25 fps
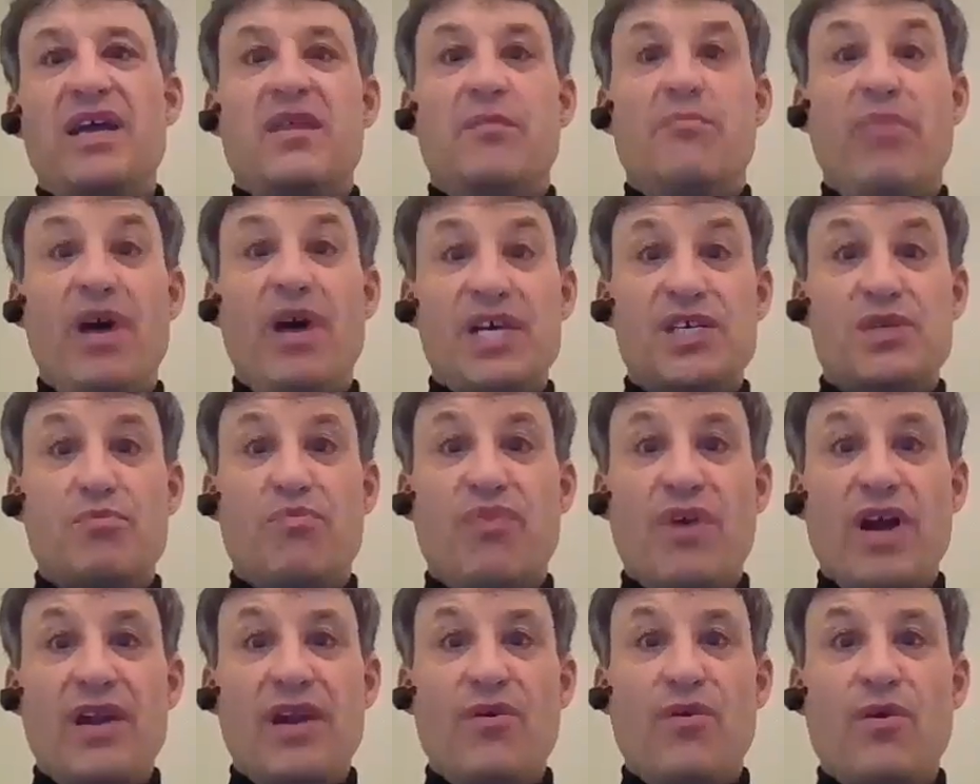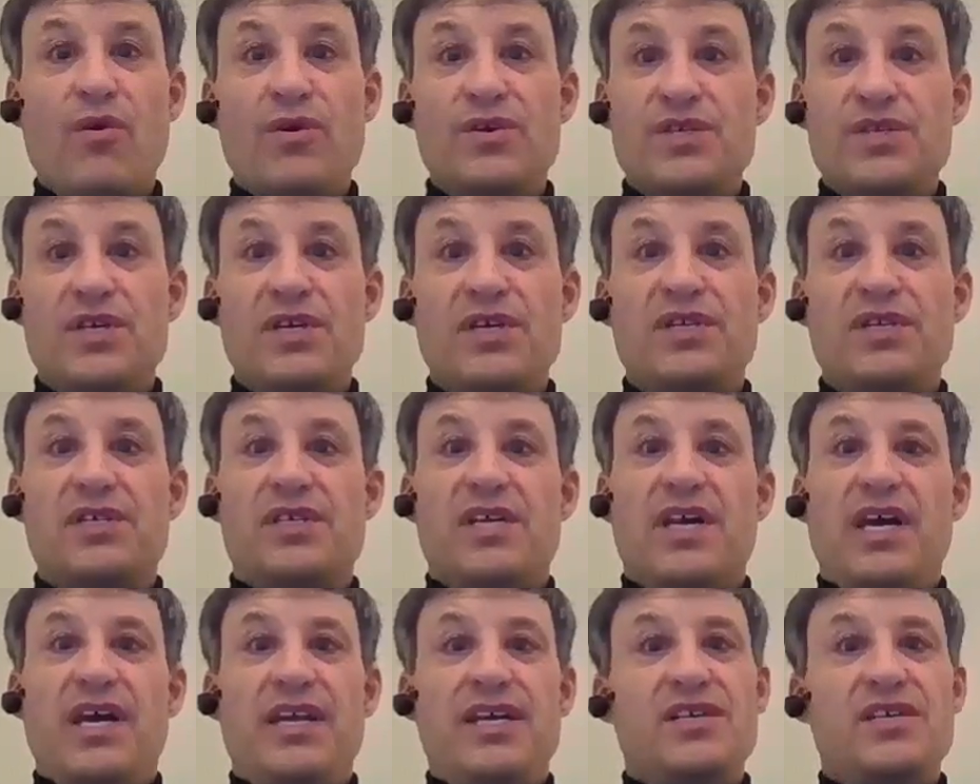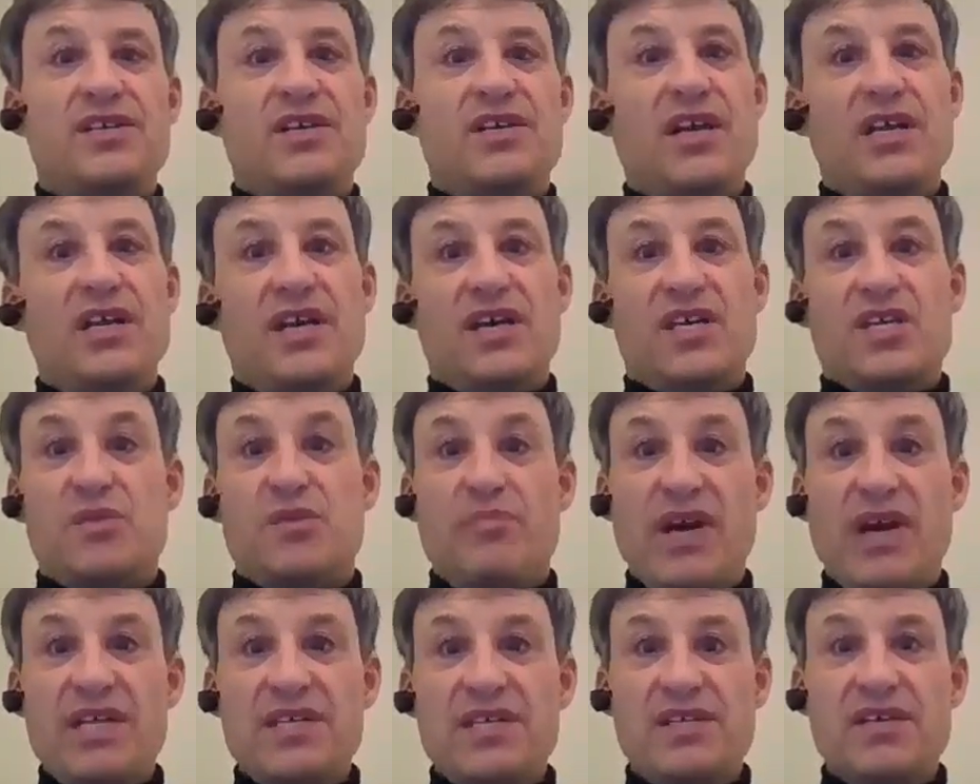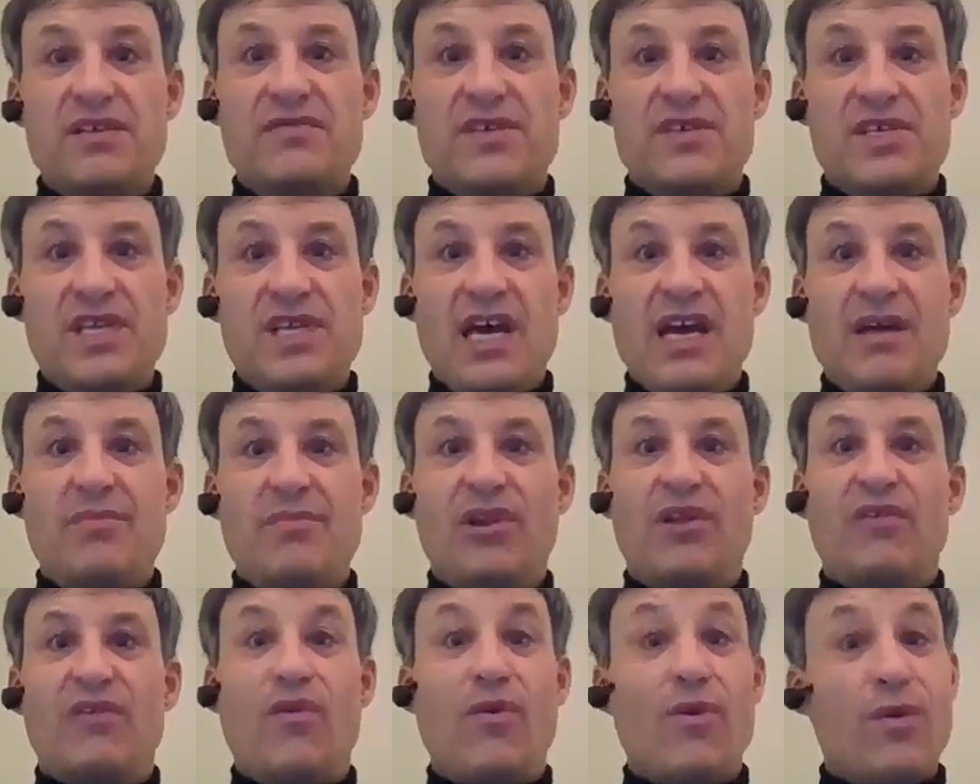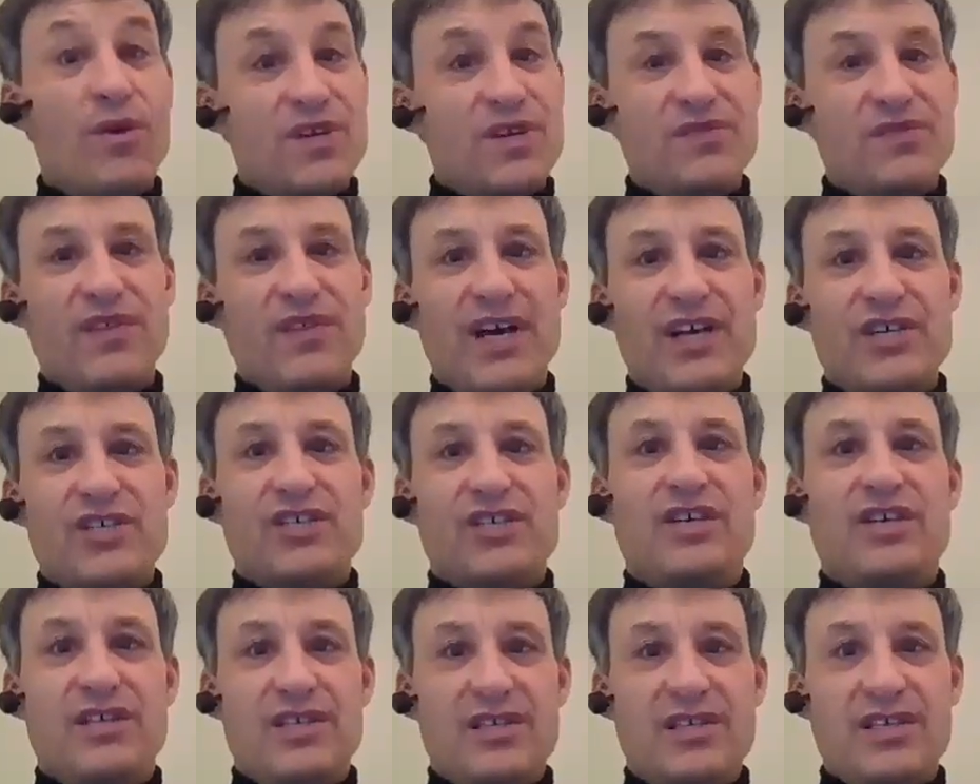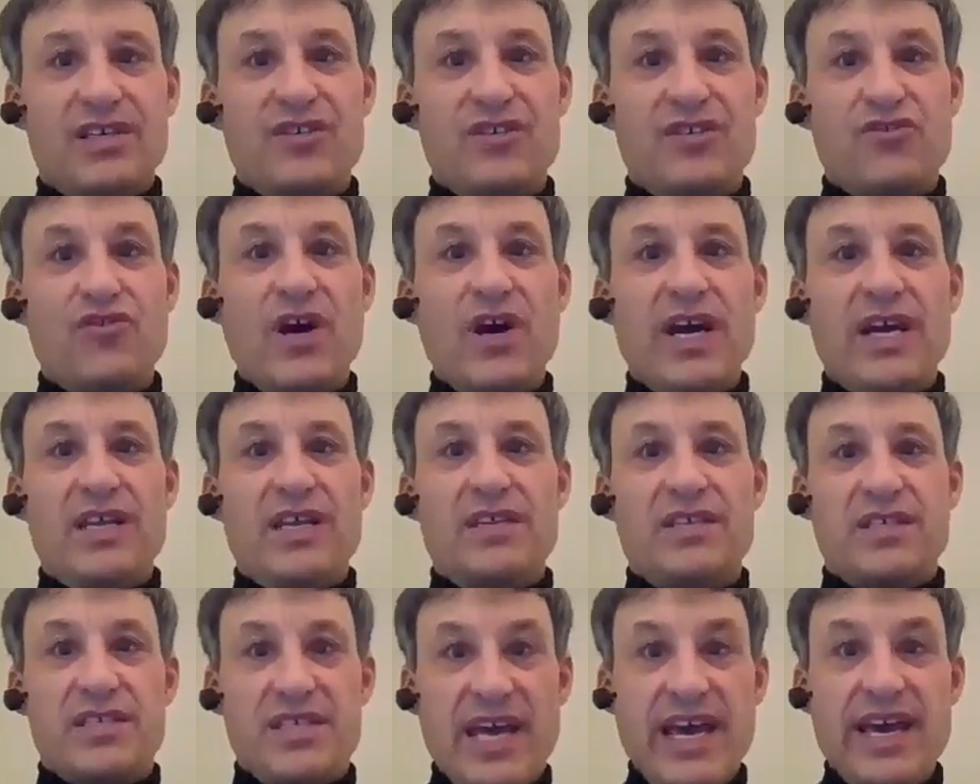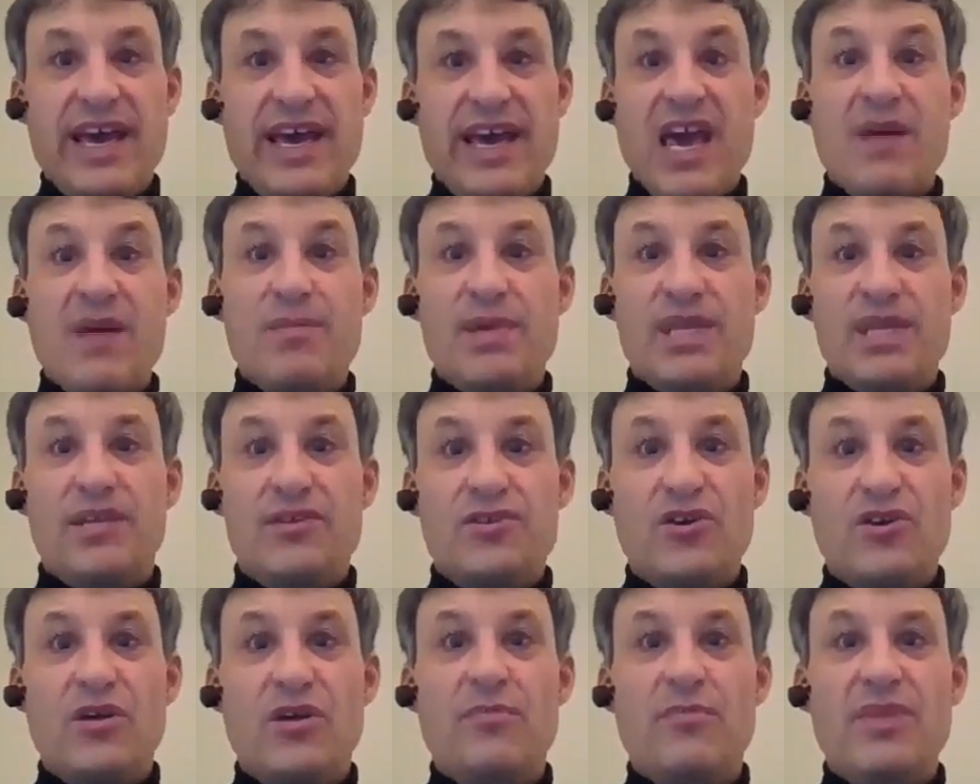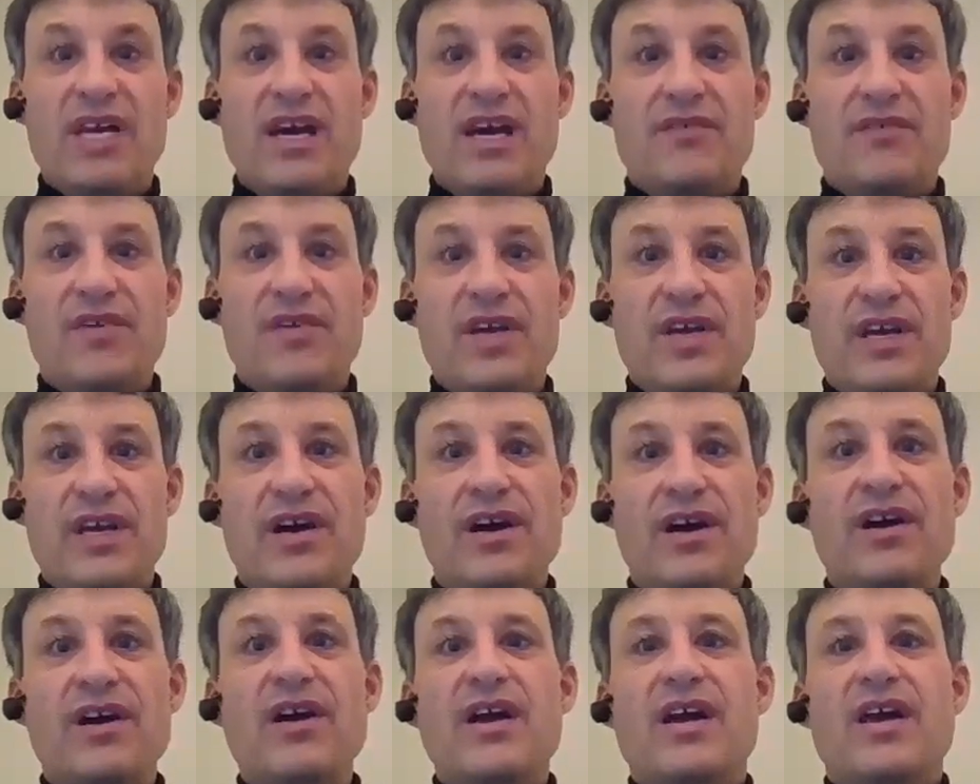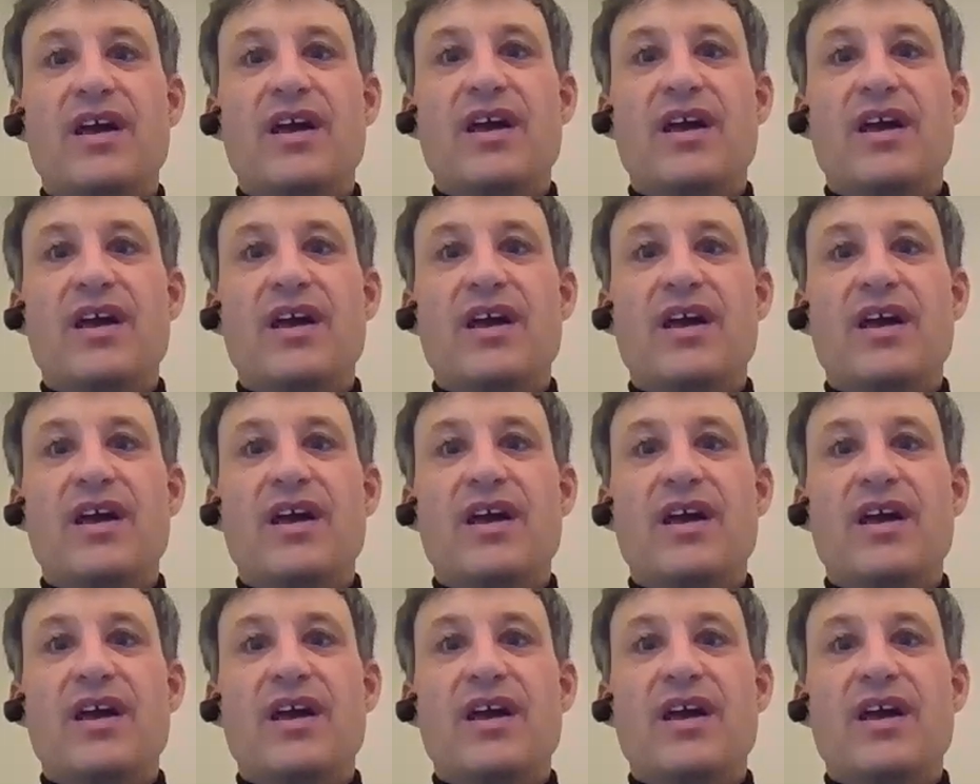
the best bred horses, and he's got an expensive stable of horse flesh to try and take aim at the Derby every year.